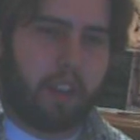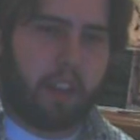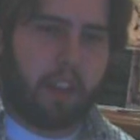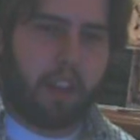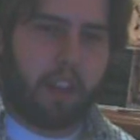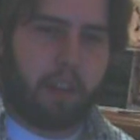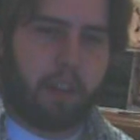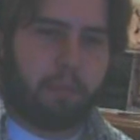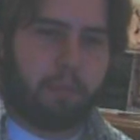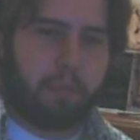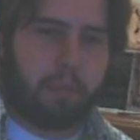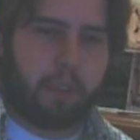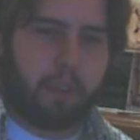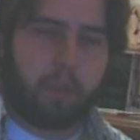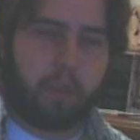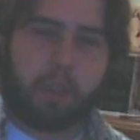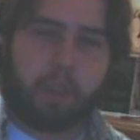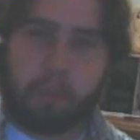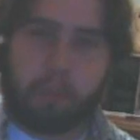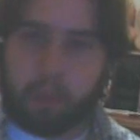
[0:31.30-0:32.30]
I'm
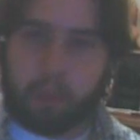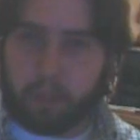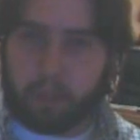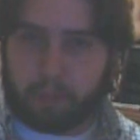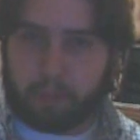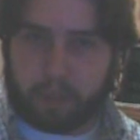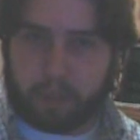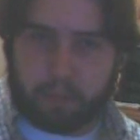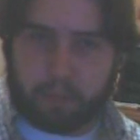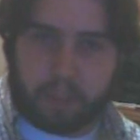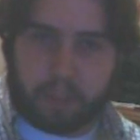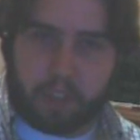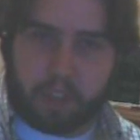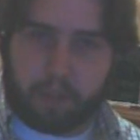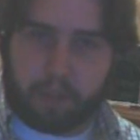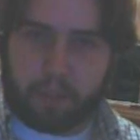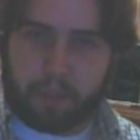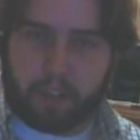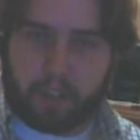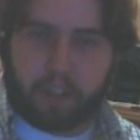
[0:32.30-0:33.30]
going to pull up some
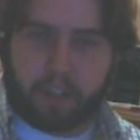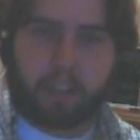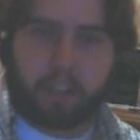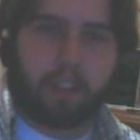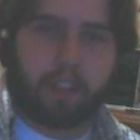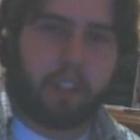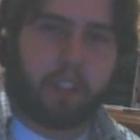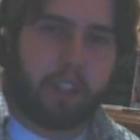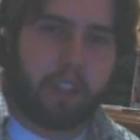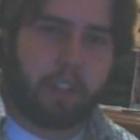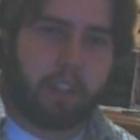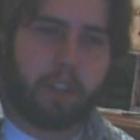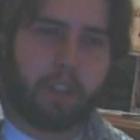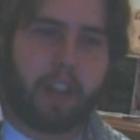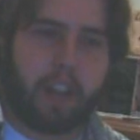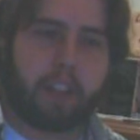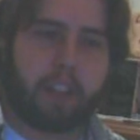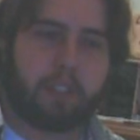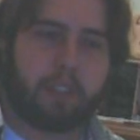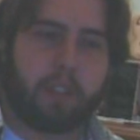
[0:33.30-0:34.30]
stuff here, and you're
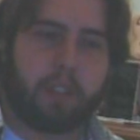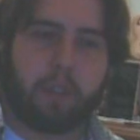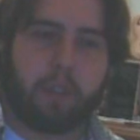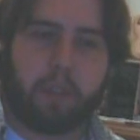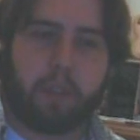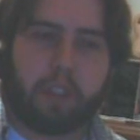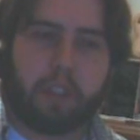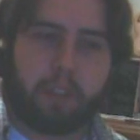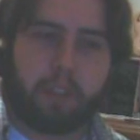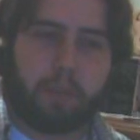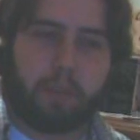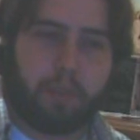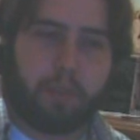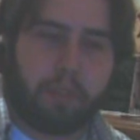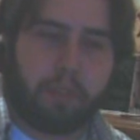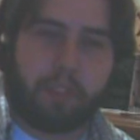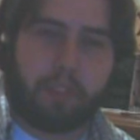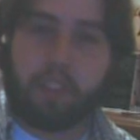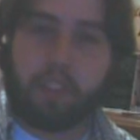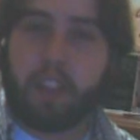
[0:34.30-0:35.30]
actually going to
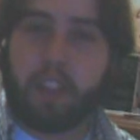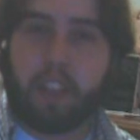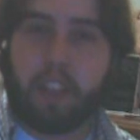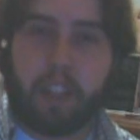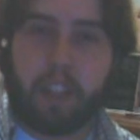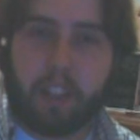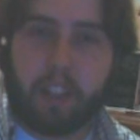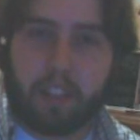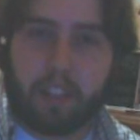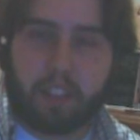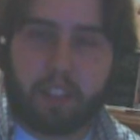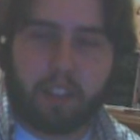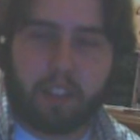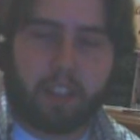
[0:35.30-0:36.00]
see